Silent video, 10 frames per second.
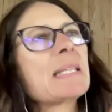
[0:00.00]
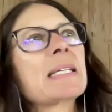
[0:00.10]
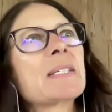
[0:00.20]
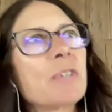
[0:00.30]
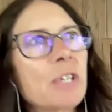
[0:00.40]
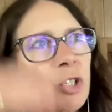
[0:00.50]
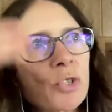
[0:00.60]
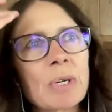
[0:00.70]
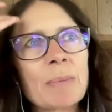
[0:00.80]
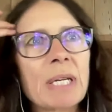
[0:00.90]
that's very
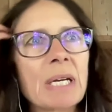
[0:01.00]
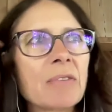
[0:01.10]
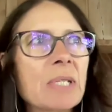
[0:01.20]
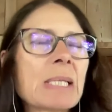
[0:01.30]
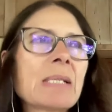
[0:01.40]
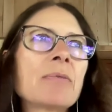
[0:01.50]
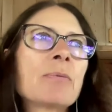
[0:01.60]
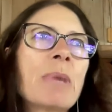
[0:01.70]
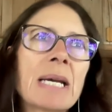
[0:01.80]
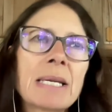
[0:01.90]
true. I mean, obviously,
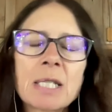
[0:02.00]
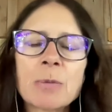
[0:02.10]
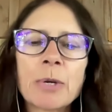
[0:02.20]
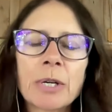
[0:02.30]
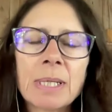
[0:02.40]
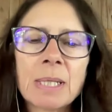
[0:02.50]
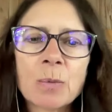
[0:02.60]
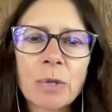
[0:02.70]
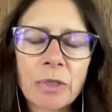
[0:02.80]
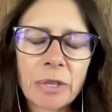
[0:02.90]
my experience
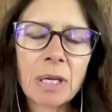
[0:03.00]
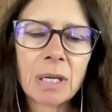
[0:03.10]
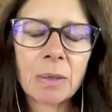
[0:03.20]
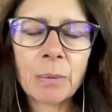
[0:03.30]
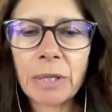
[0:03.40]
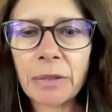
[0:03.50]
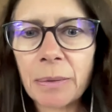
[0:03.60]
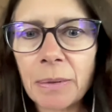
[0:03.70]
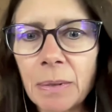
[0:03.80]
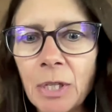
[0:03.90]
with
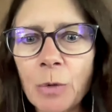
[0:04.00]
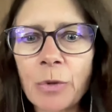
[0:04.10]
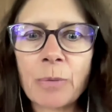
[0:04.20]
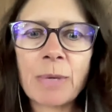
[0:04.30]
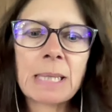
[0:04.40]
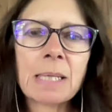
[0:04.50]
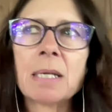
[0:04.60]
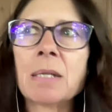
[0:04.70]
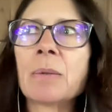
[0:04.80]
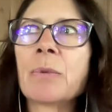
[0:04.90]
my
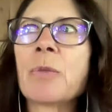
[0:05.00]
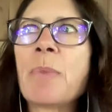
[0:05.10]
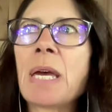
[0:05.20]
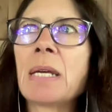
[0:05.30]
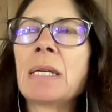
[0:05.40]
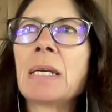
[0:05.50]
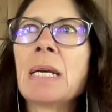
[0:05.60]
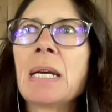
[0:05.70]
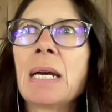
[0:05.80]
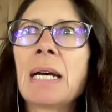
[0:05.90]
son, with Ben,
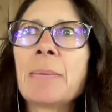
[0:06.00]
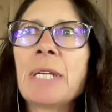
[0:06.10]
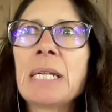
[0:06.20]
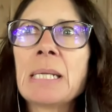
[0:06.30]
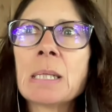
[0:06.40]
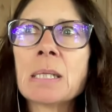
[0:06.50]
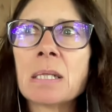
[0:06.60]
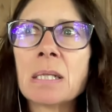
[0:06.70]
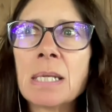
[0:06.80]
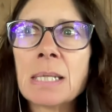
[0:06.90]
I mean, his
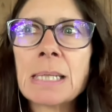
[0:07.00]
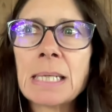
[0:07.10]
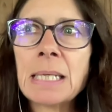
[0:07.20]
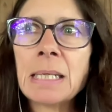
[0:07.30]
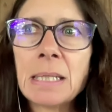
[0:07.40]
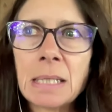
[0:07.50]
ED